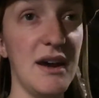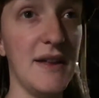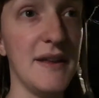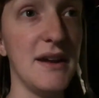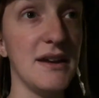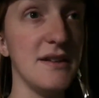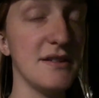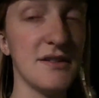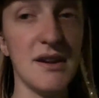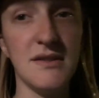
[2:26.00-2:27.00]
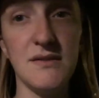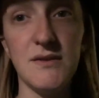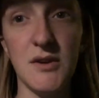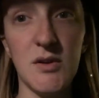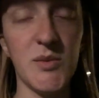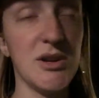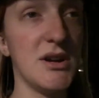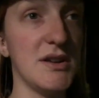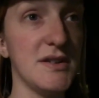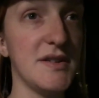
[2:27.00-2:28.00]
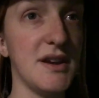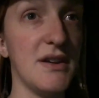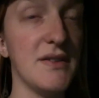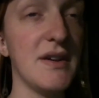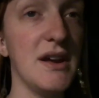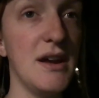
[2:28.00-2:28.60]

and then his address and phone number and all this stuff.